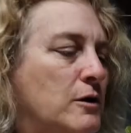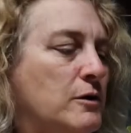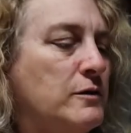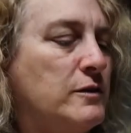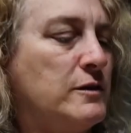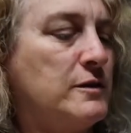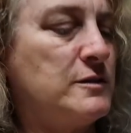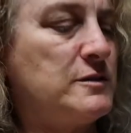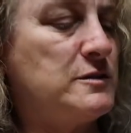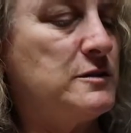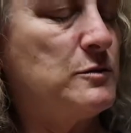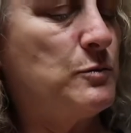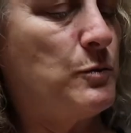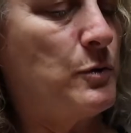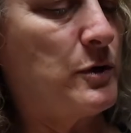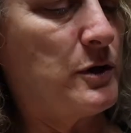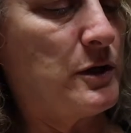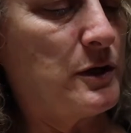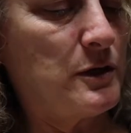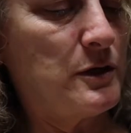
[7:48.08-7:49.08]
On this
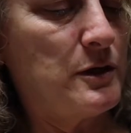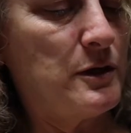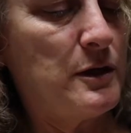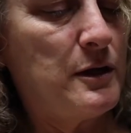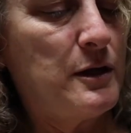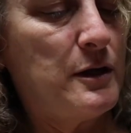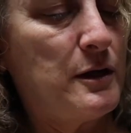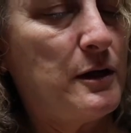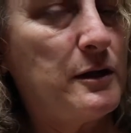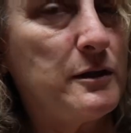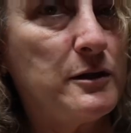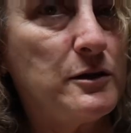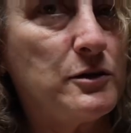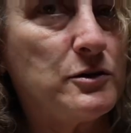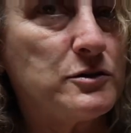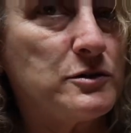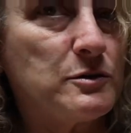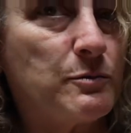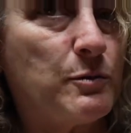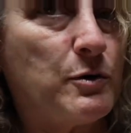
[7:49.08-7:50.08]
one,
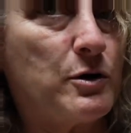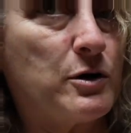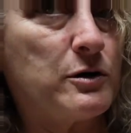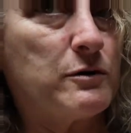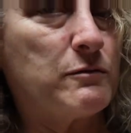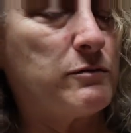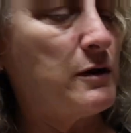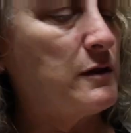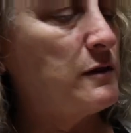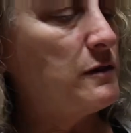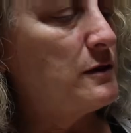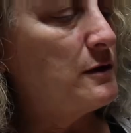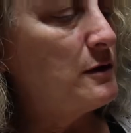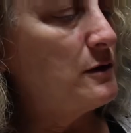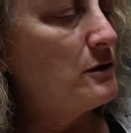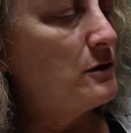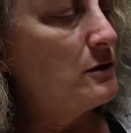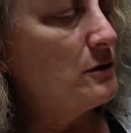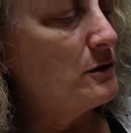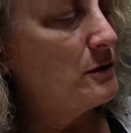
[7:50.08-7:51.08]
here's a mark right
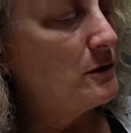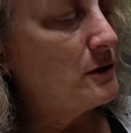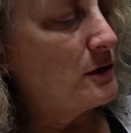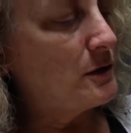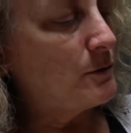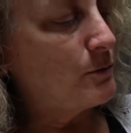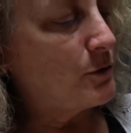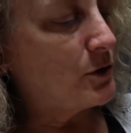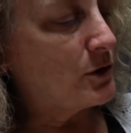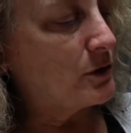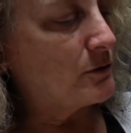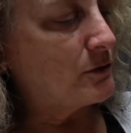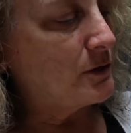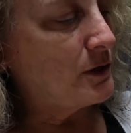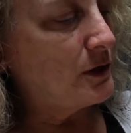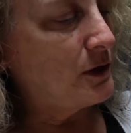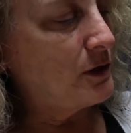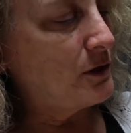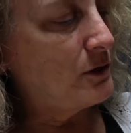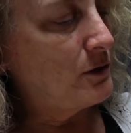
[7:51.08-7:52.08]
there, and a mark right
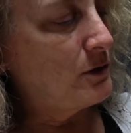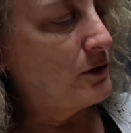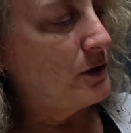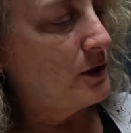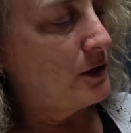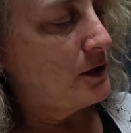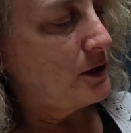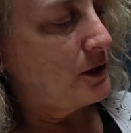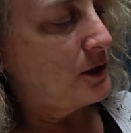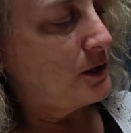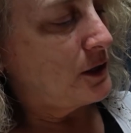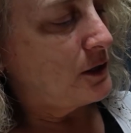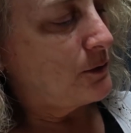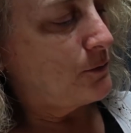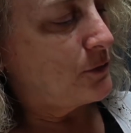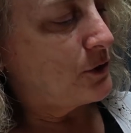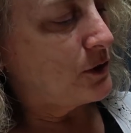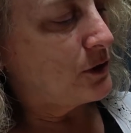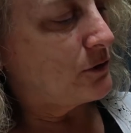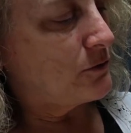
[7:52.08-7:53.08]
here, and a
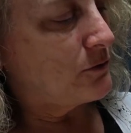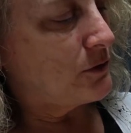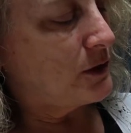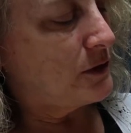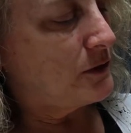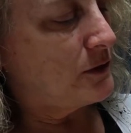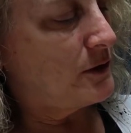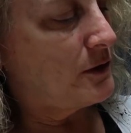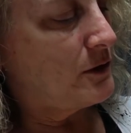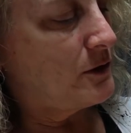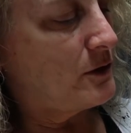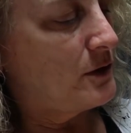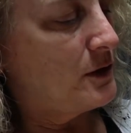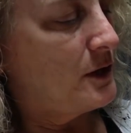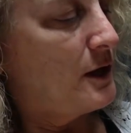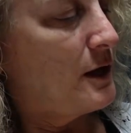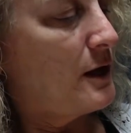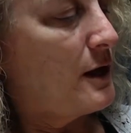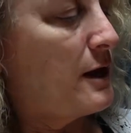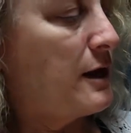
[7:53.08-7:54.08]
mark right there.
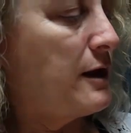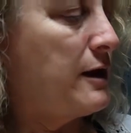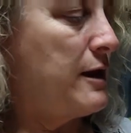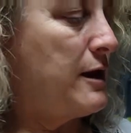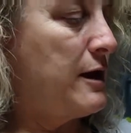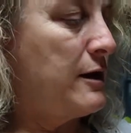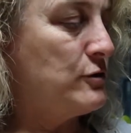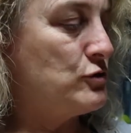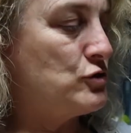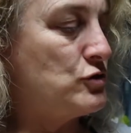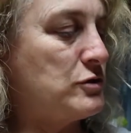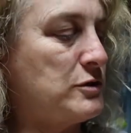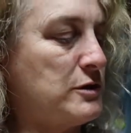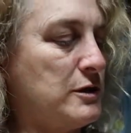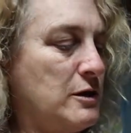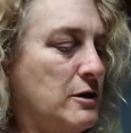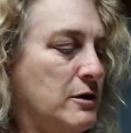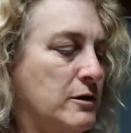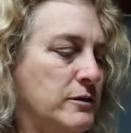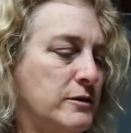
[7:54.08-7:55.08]
I actually,
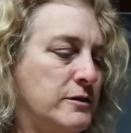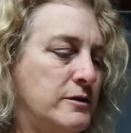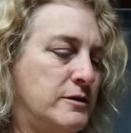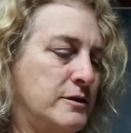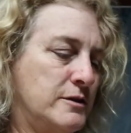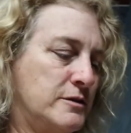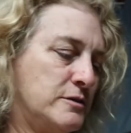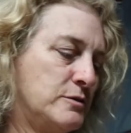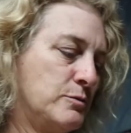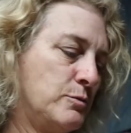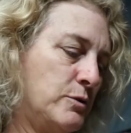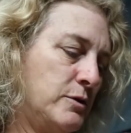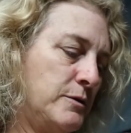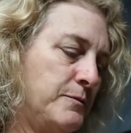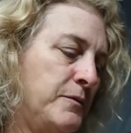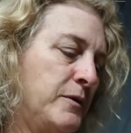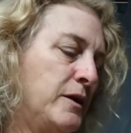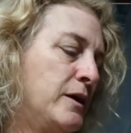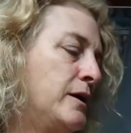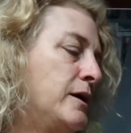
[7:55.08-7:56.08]
on this one,
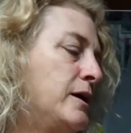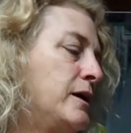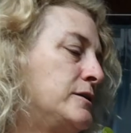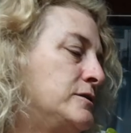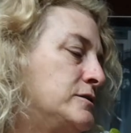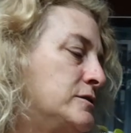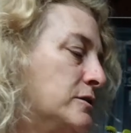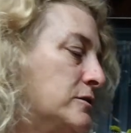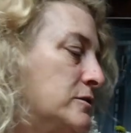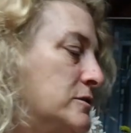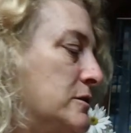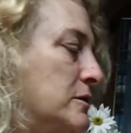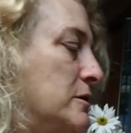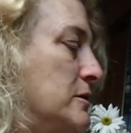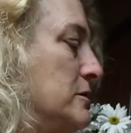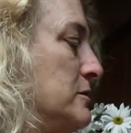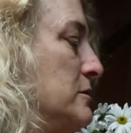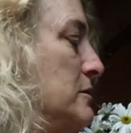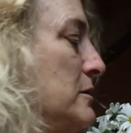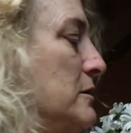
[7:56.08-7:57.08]
I tilted
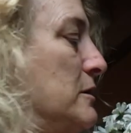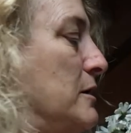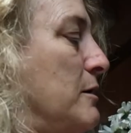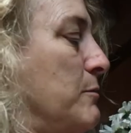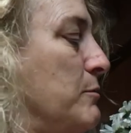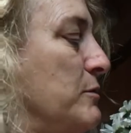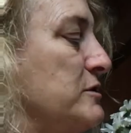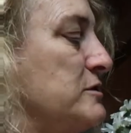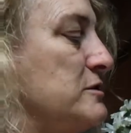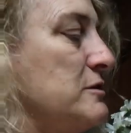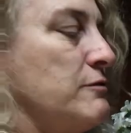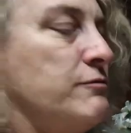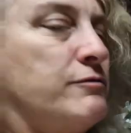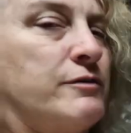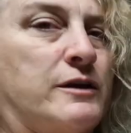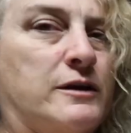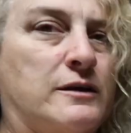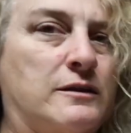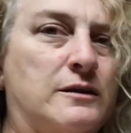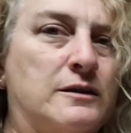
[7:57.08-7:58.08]
it at myself
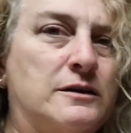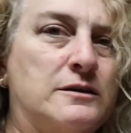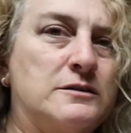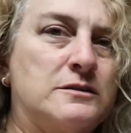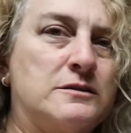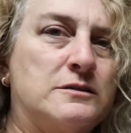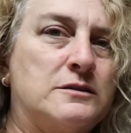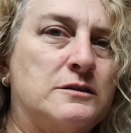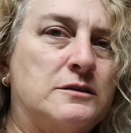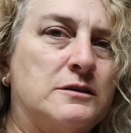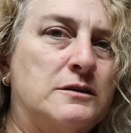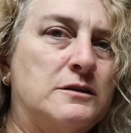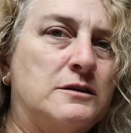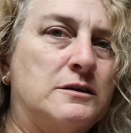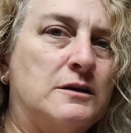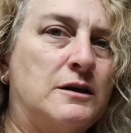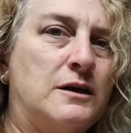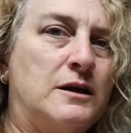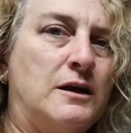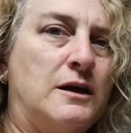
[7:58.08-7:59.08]
like this,
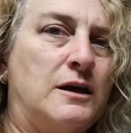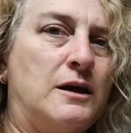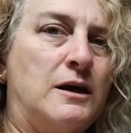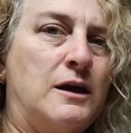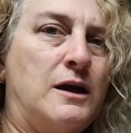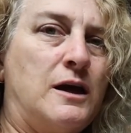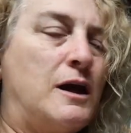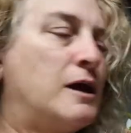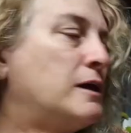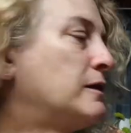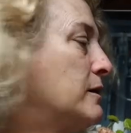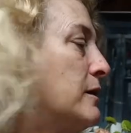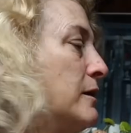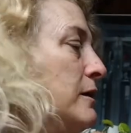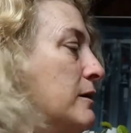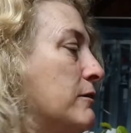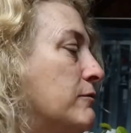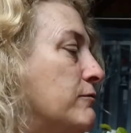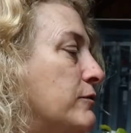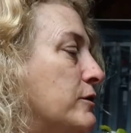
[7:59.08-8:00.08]
and then
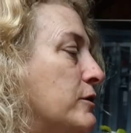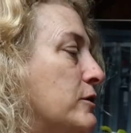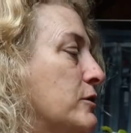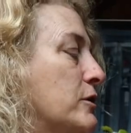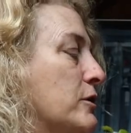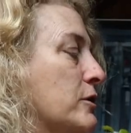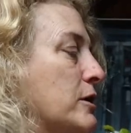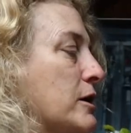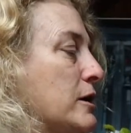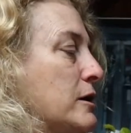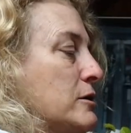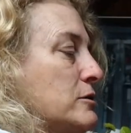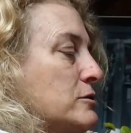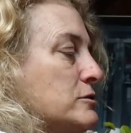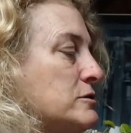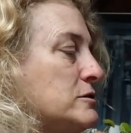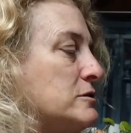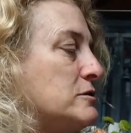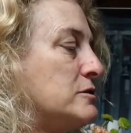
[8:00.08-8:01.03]
I figured, okay, here's the